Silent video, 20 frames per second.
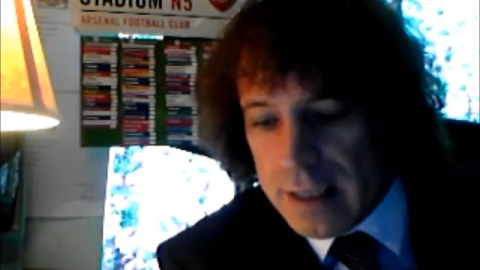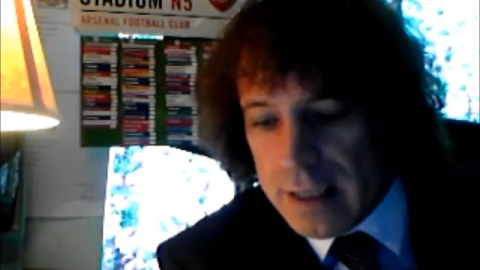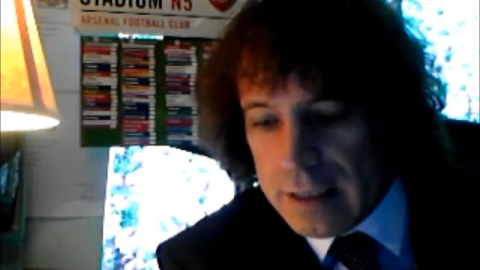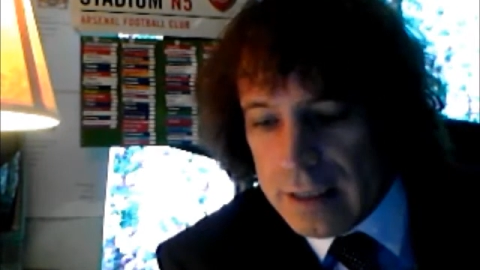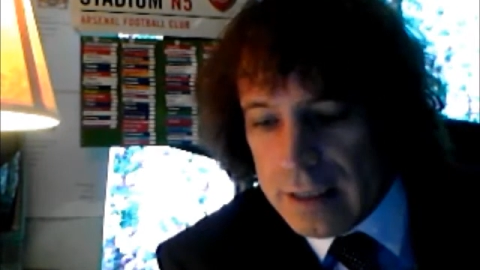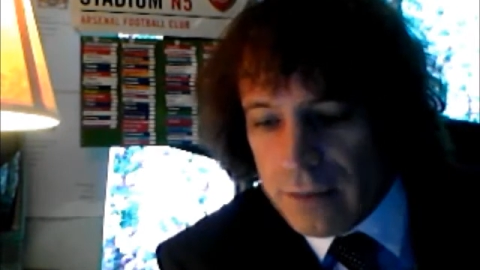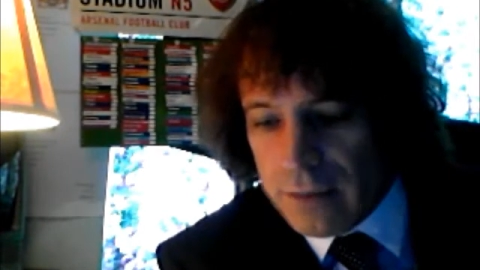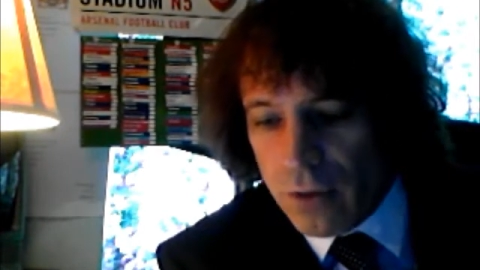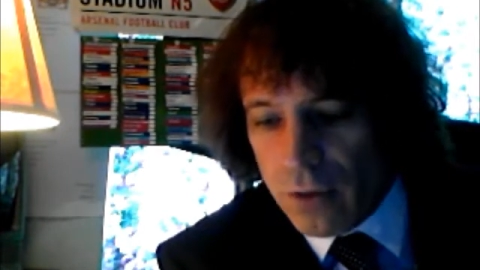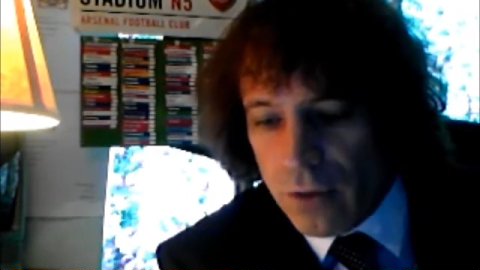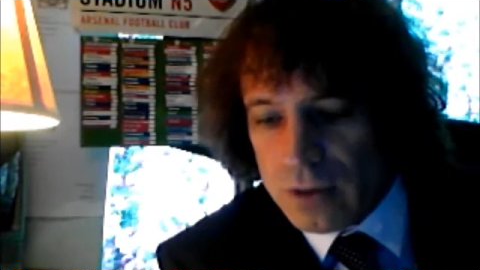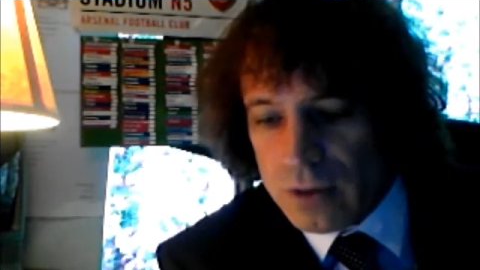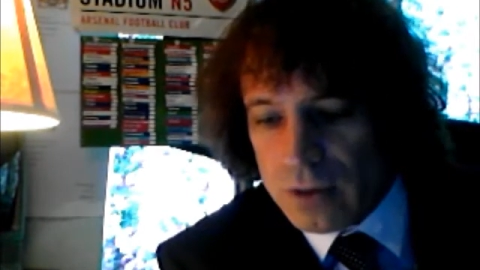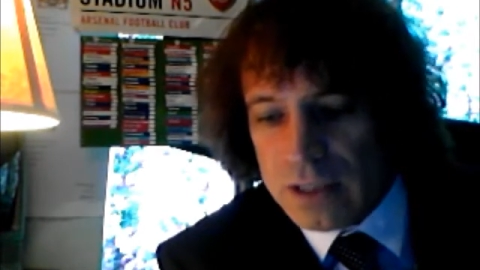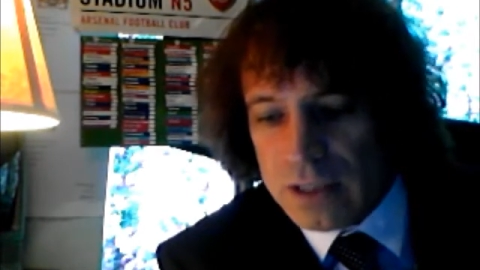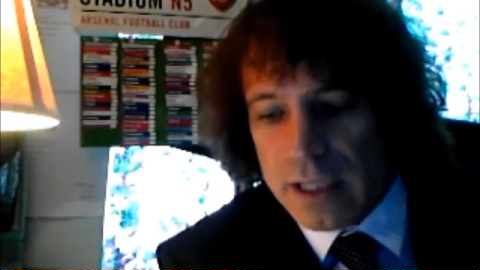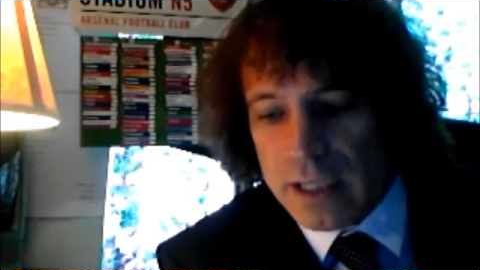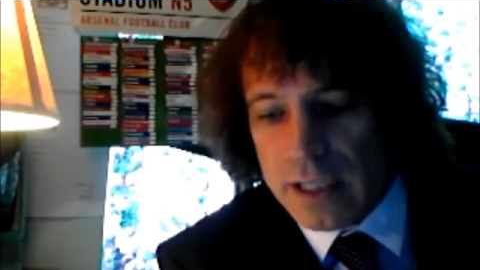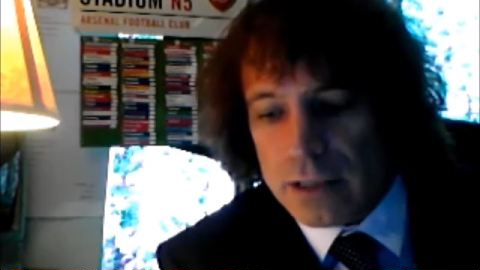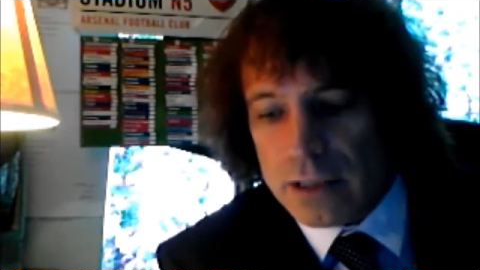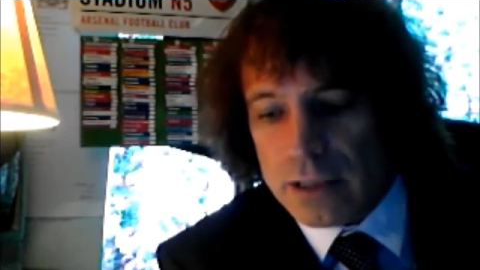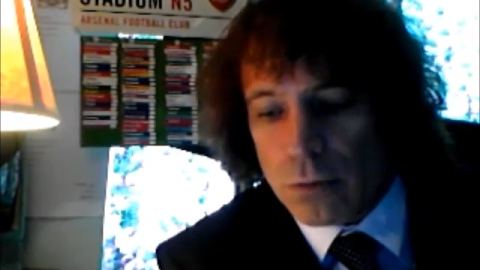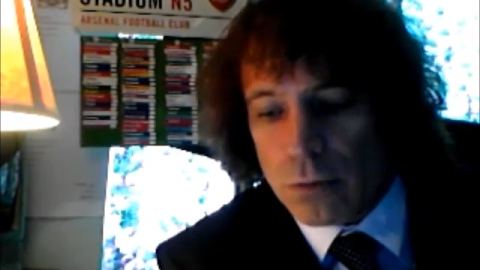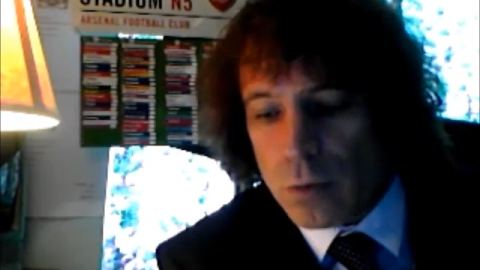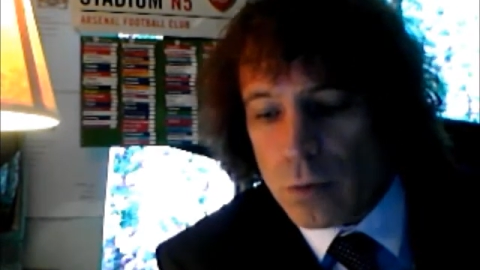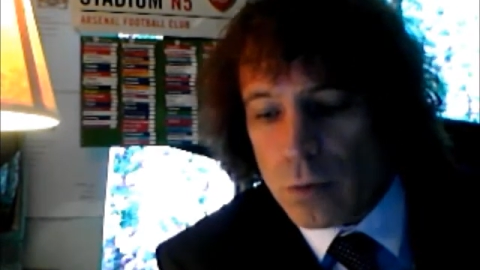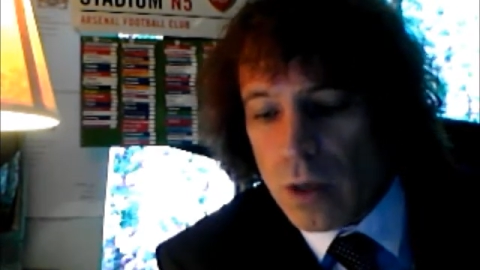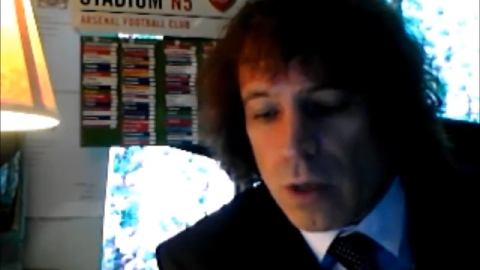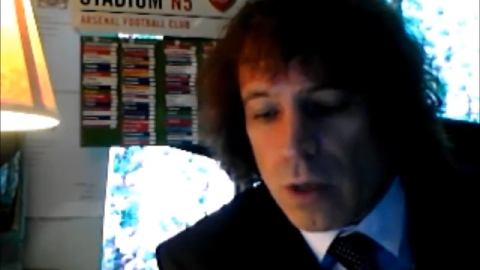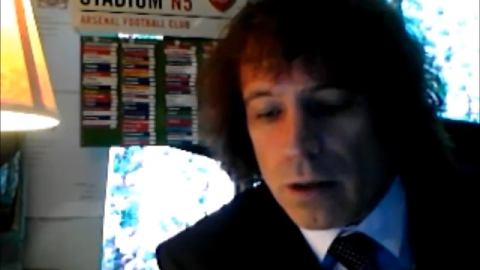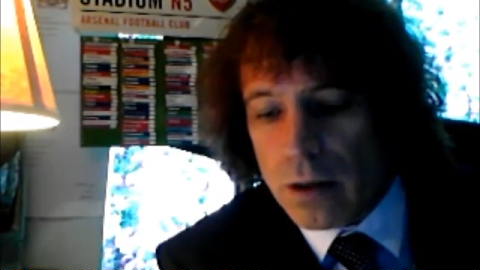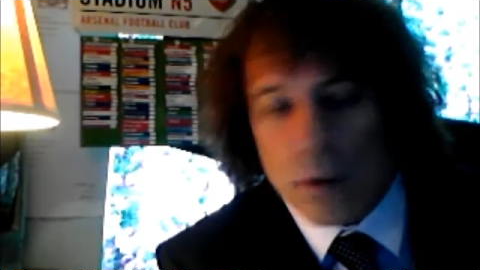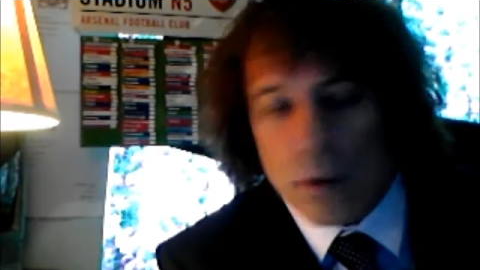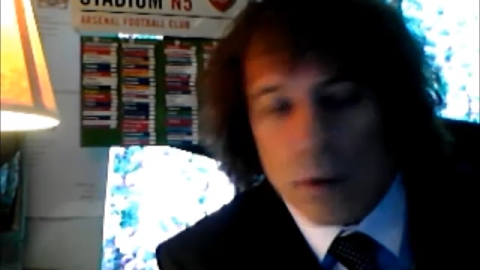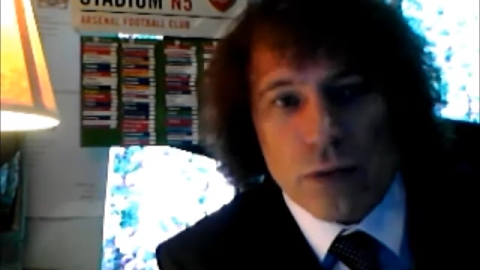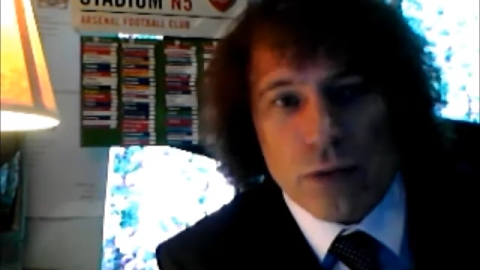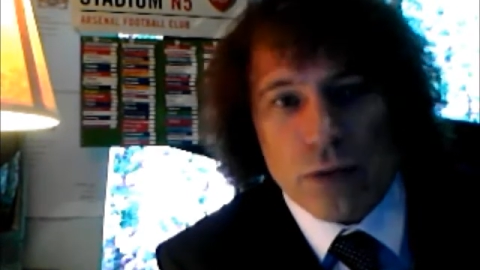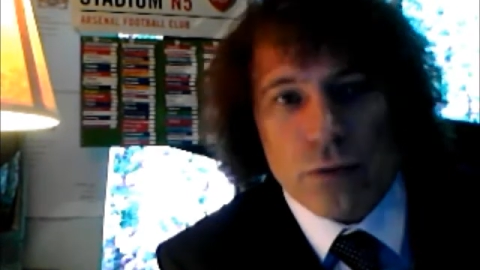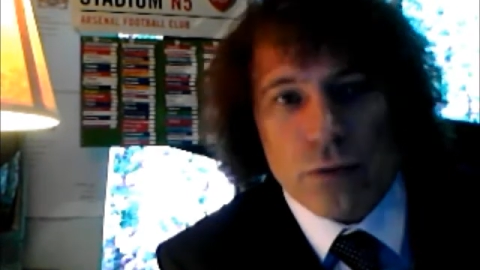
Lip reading: He's a France international with one goal in